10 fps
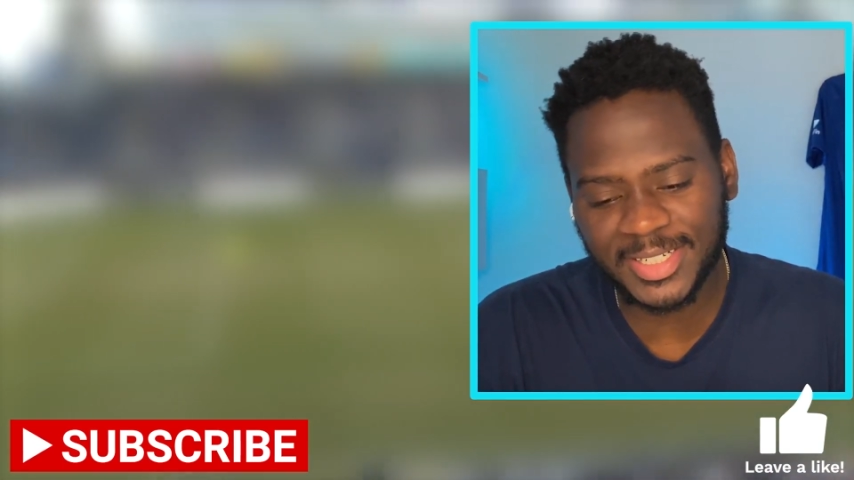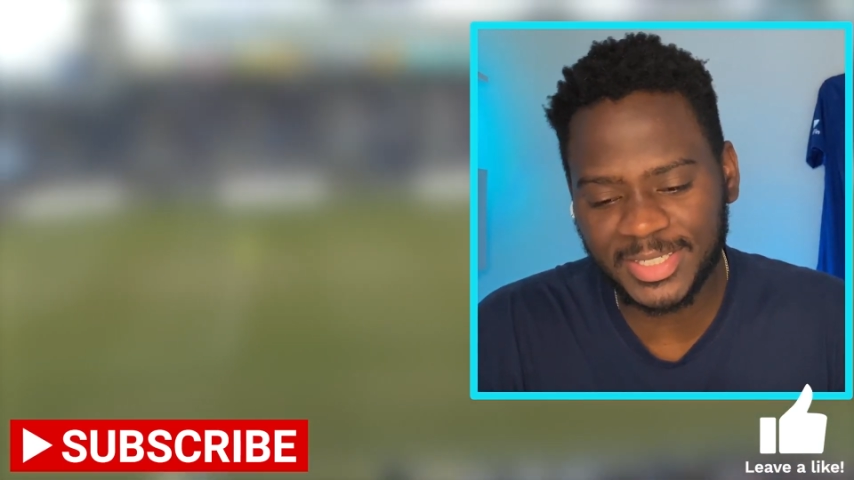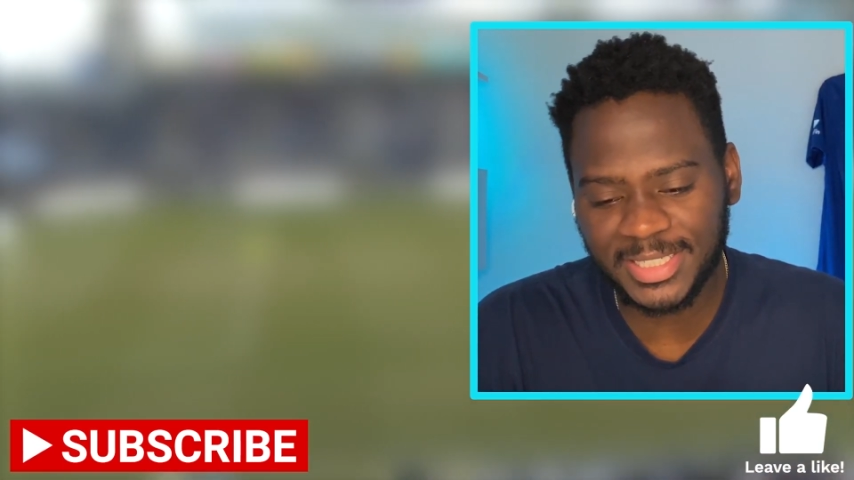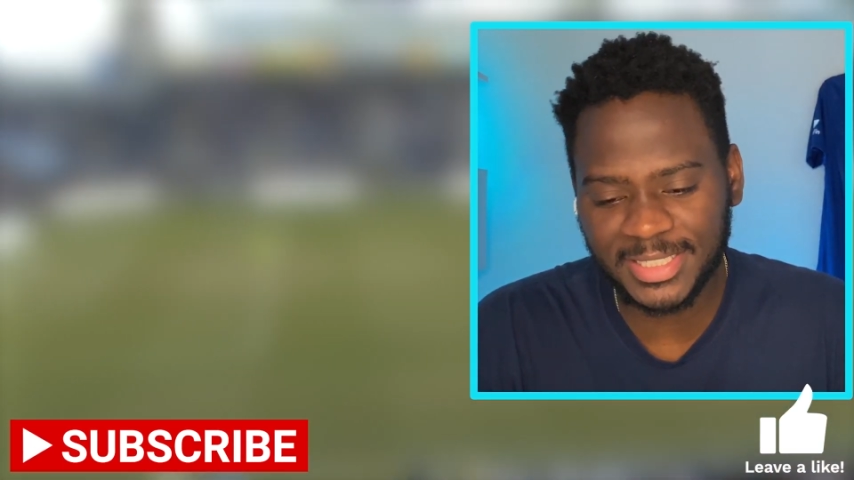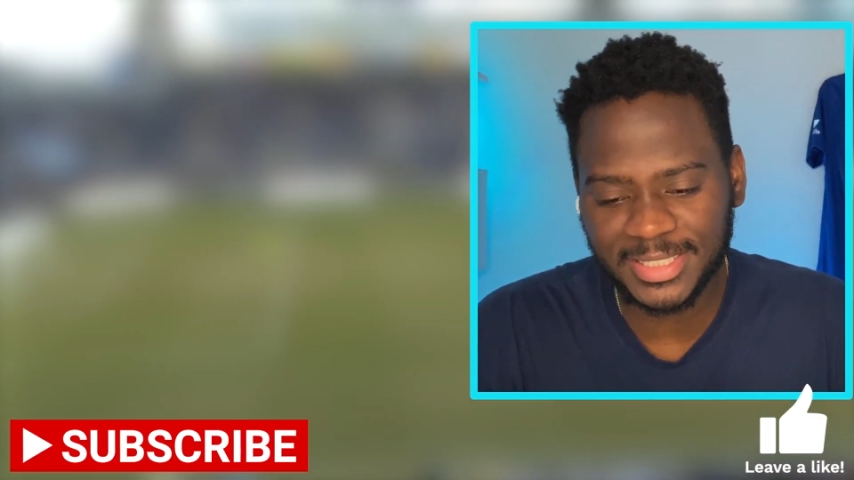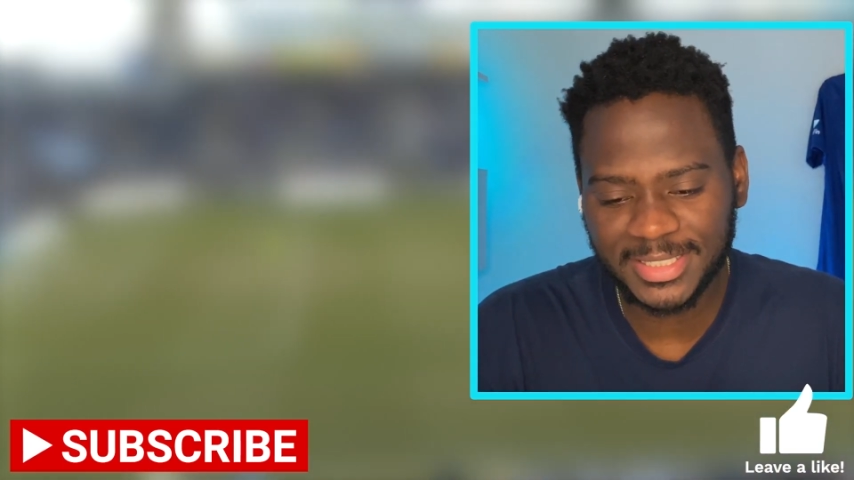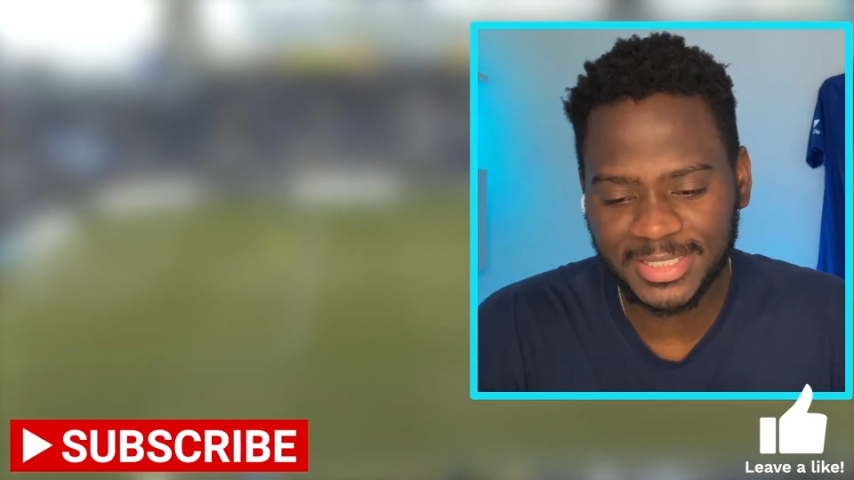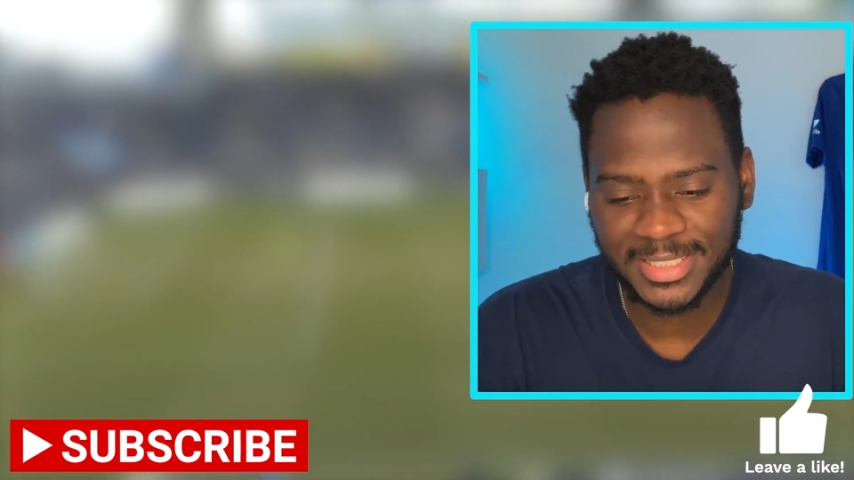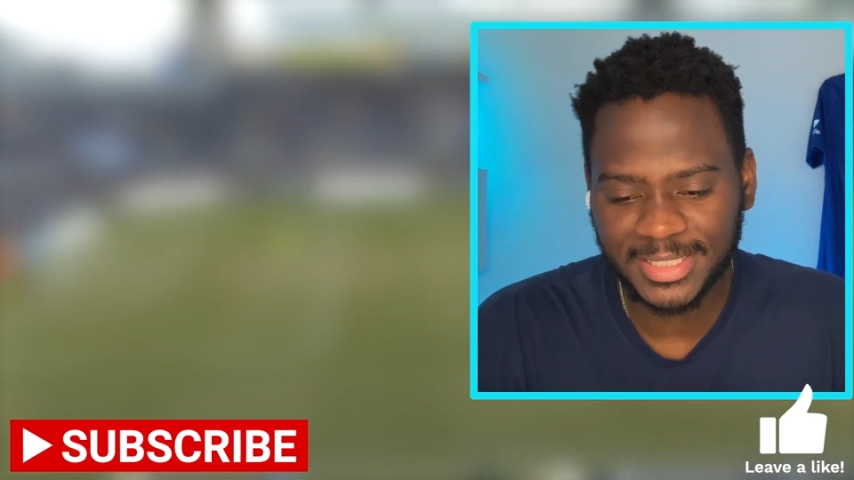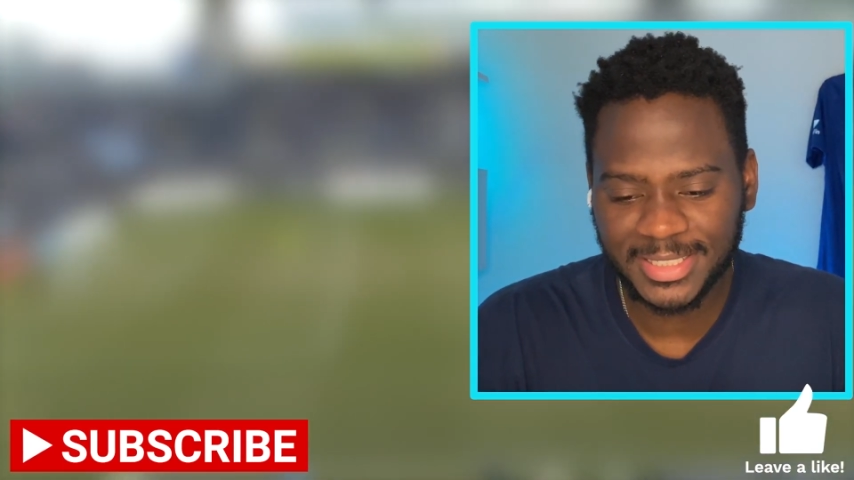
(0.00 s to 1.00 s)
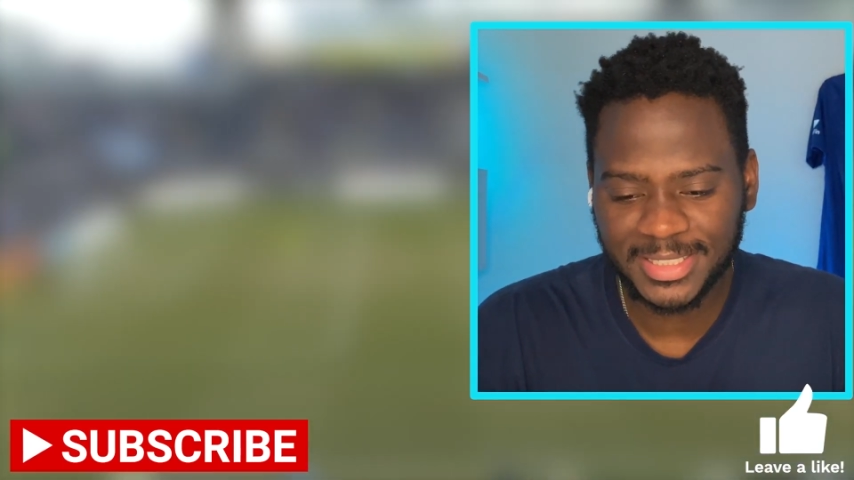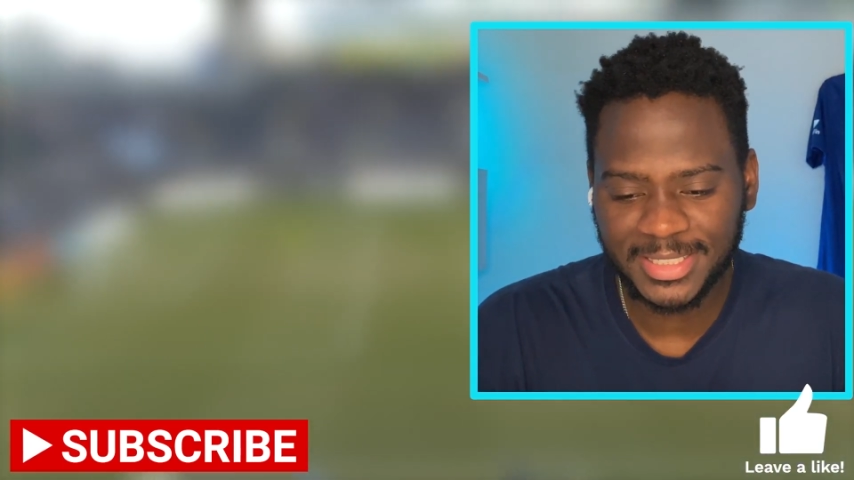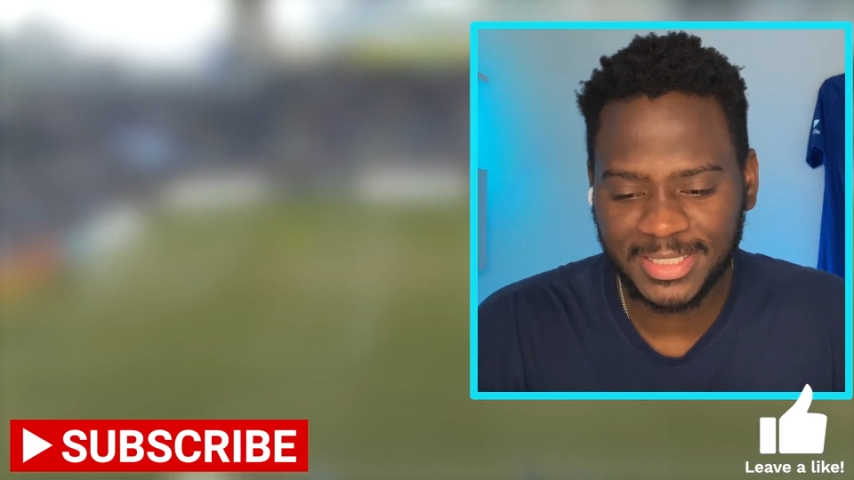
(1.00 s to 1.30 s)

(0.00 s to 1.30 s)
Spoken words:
How do you...